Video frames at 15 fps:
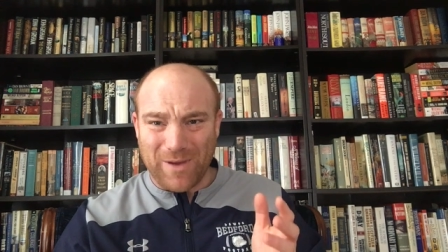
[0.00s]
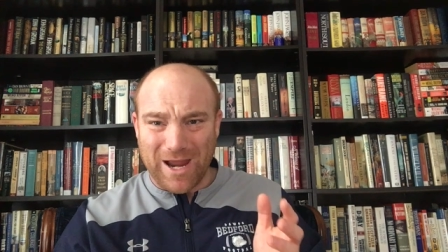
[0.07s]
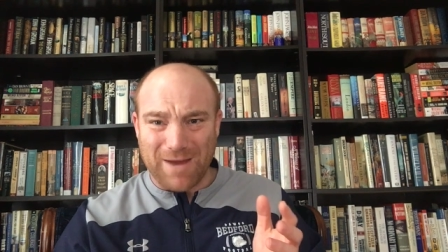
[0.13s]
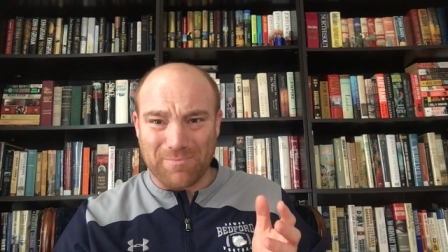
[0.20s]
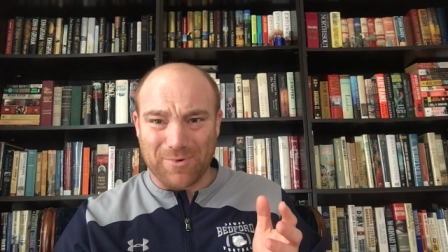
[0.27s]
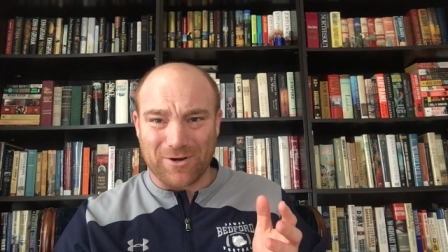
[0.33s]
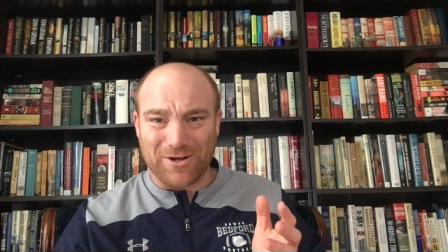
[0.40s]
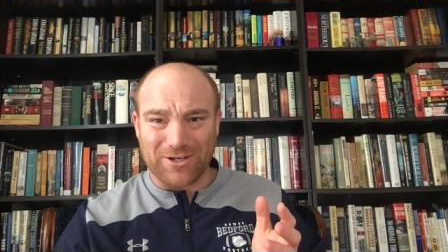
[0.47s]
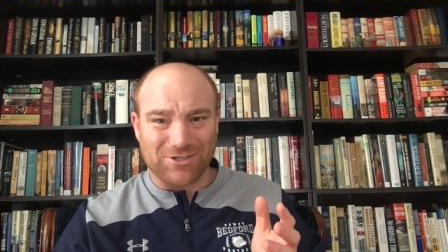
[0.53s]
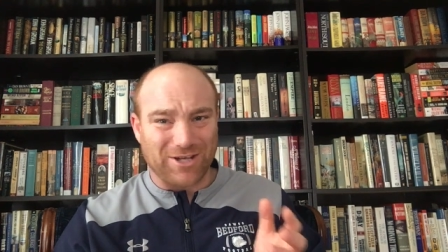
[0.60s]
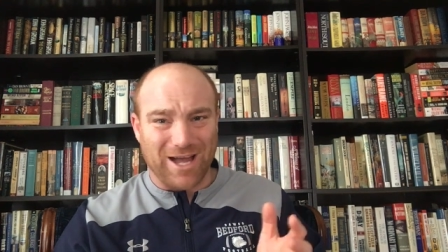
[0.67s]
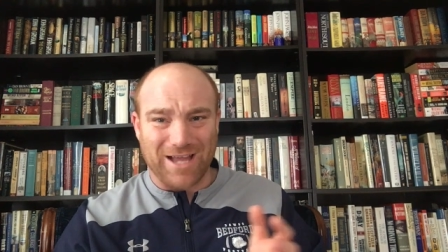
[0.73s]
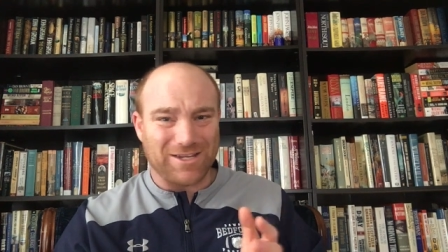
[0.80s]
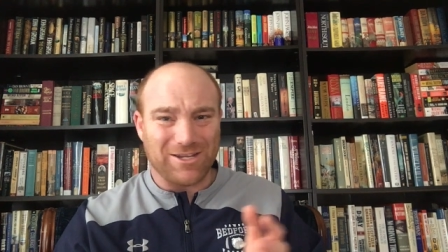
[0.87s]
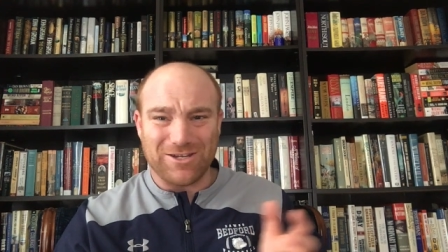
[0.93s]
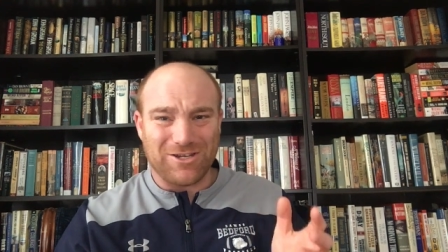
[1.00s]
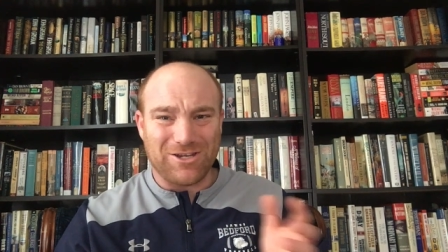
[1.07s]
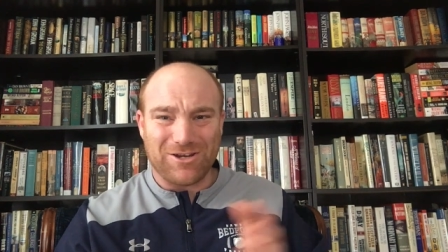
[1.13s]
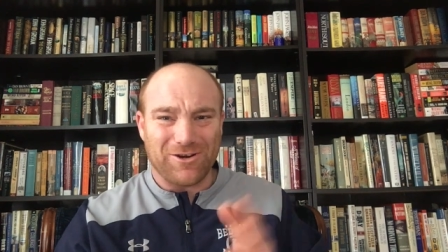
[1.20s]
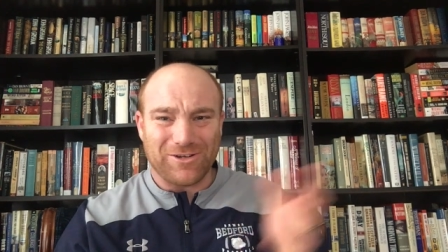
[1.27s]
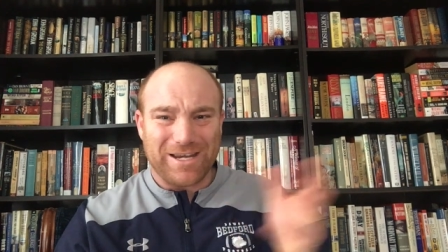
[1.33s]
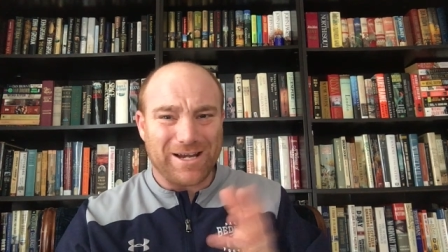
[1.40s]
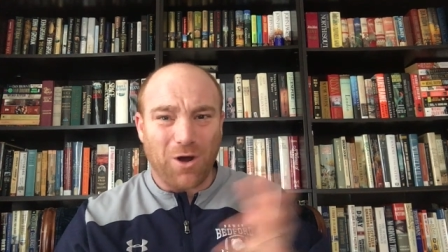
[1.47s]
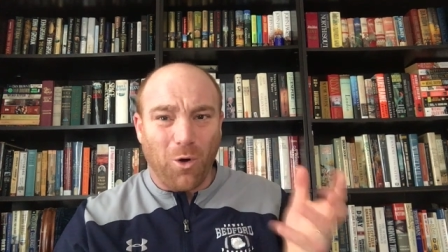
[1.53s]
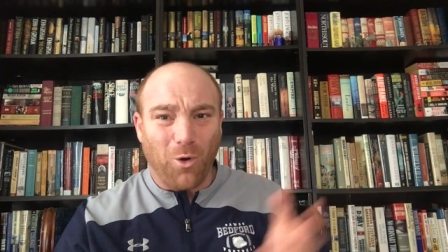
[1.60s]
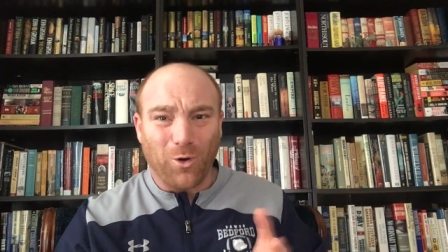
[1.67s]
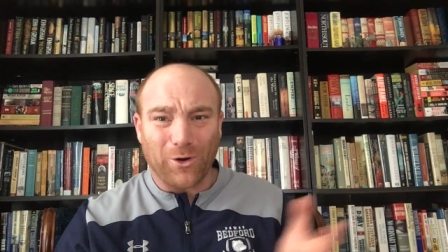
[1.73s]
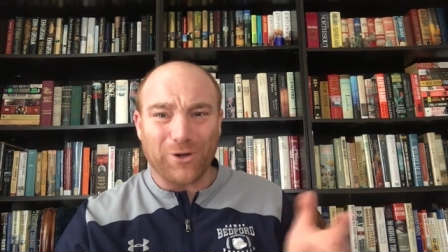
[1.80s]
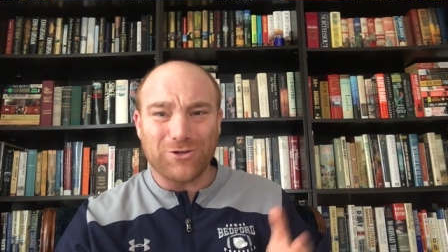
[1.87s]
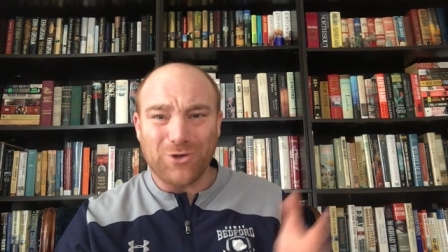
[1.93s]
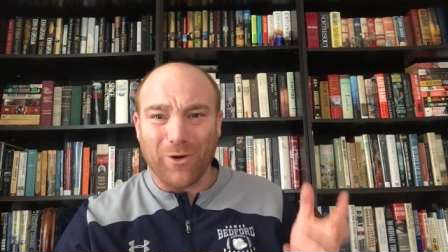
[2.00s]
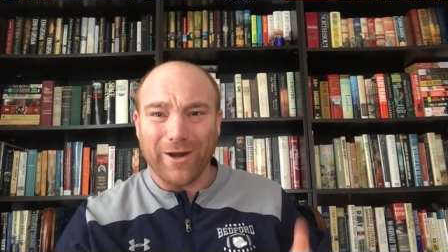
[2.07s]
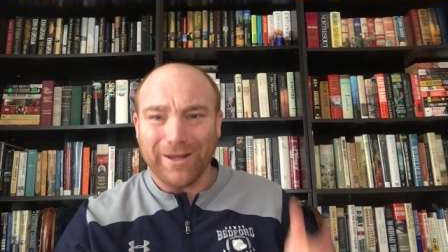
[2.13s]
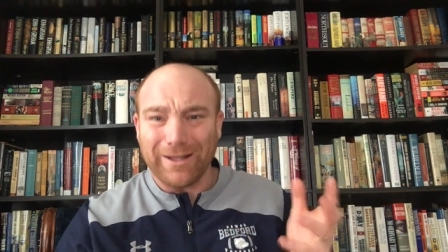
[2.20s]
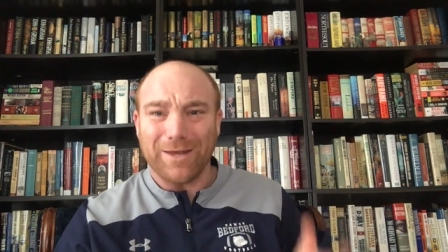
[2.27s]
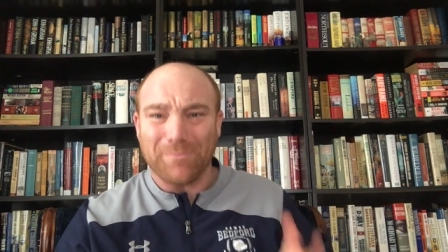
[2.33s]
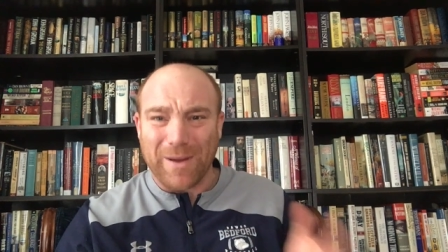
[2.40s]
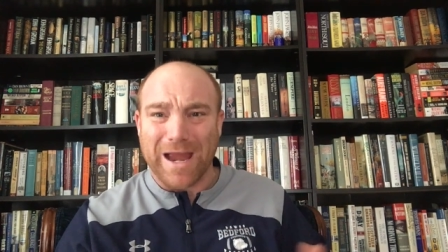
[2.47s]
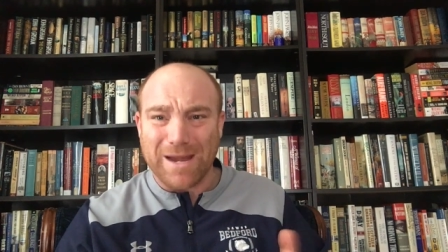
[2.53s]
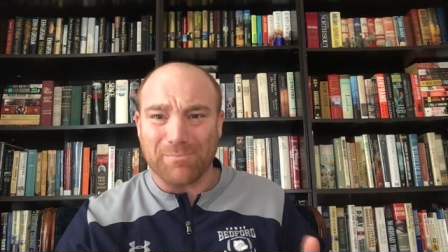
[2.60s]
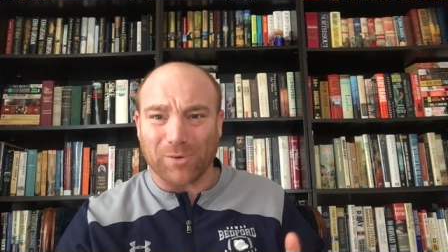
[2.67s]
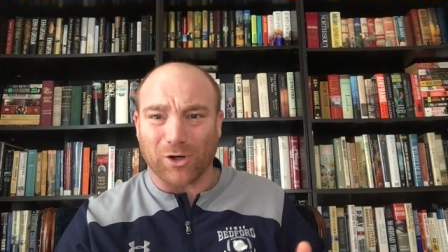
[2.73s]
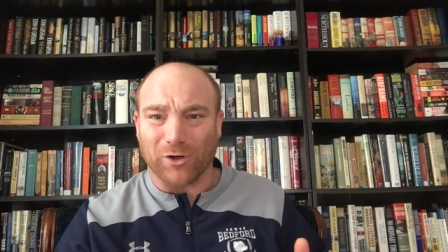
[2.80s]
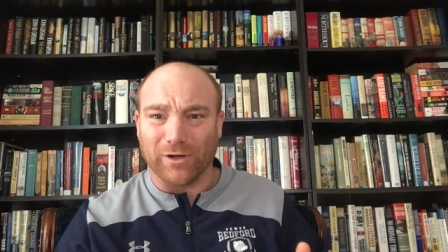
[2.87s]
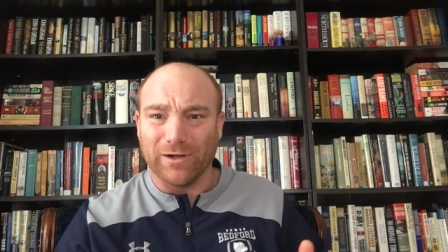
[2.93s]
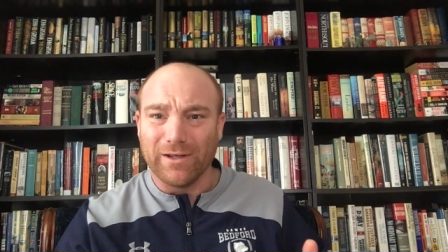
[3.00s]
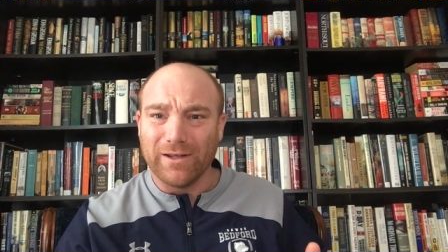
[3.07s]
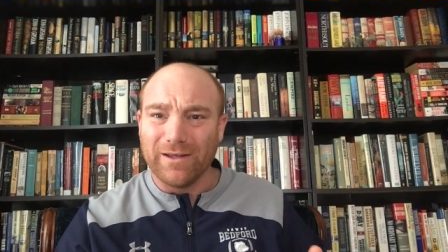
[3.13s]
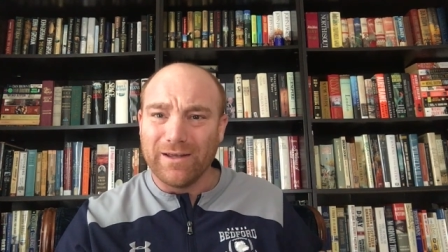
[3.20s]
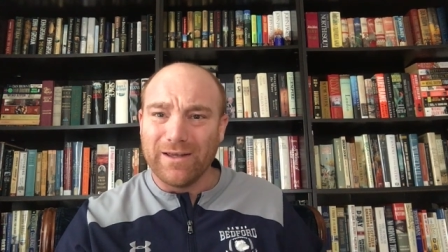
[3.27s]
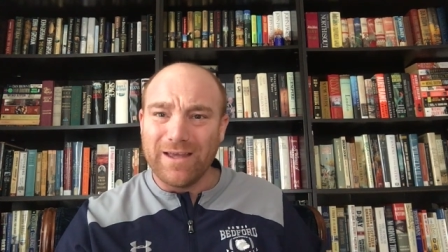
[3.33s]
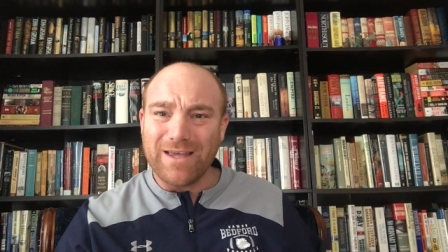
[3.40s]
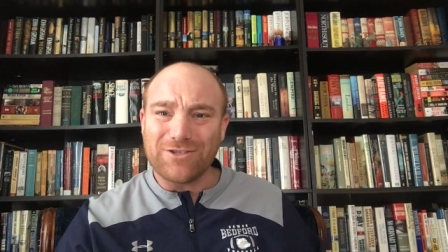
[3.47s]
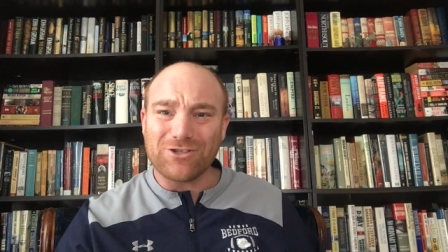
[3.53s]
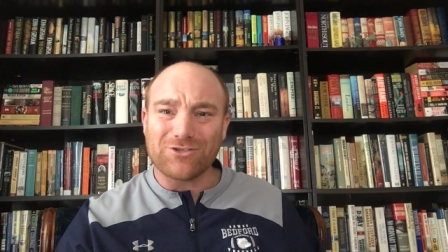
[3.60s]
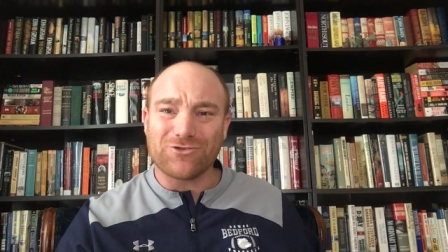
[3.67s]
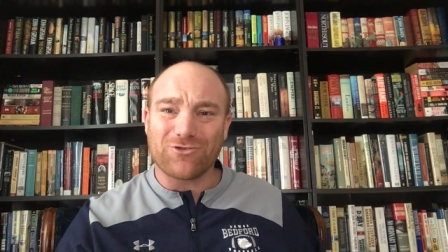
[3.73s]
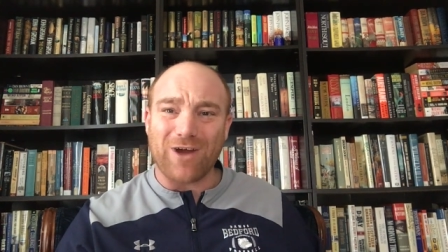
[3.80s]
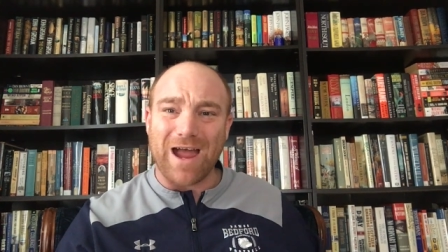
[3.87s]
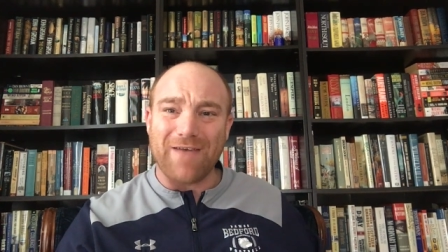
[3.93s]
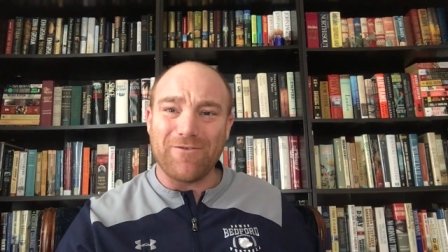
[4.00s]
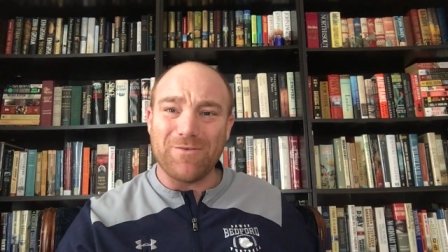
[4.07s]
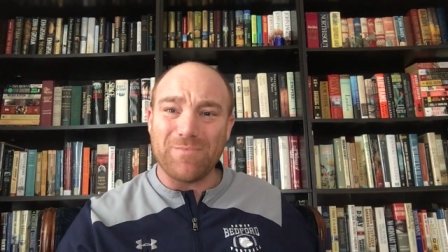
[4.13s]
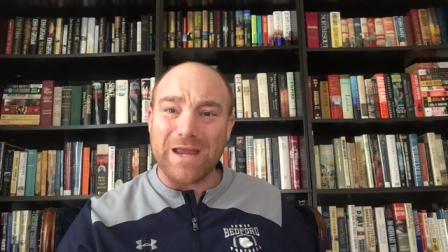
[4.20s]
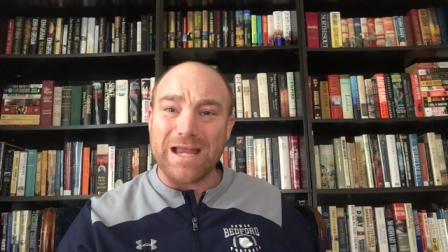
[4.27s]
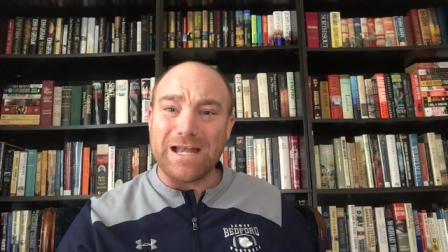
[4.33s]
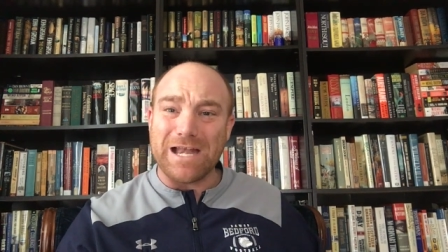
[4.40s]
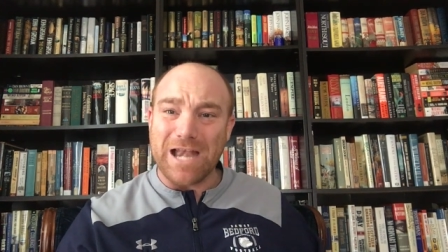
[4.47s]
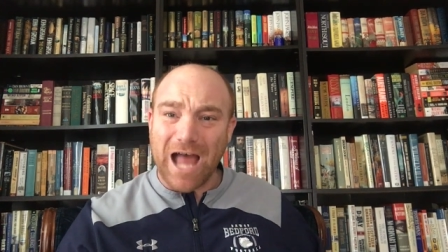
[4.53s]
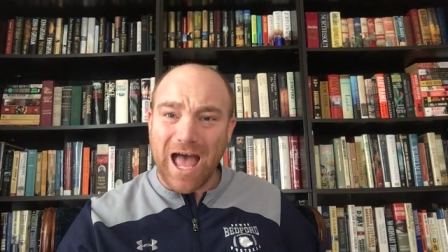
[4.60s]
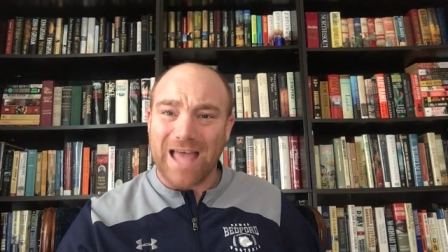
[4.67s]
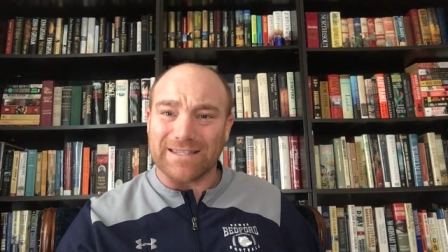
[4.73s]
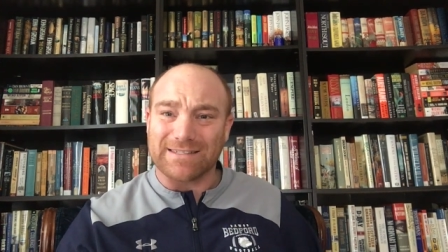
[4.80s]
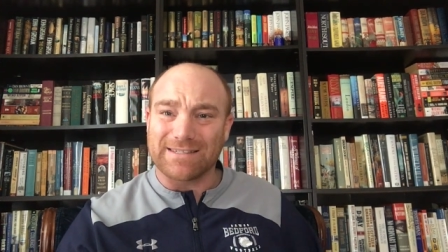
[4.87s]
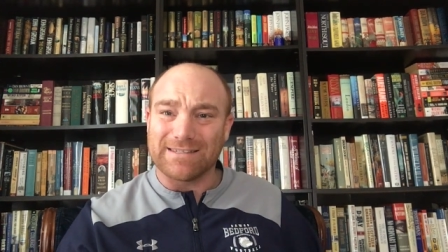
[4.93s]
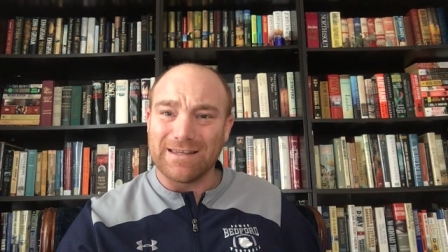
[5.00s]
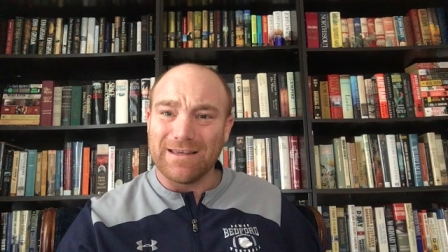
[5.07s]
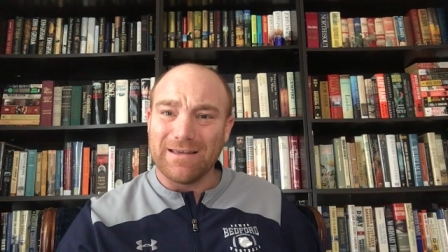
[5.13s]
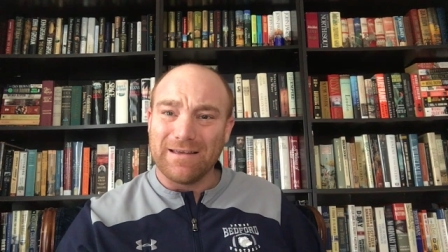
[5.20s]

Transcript: paper does not, you, you don't need to hoard toilet paper. This is driving me nuts.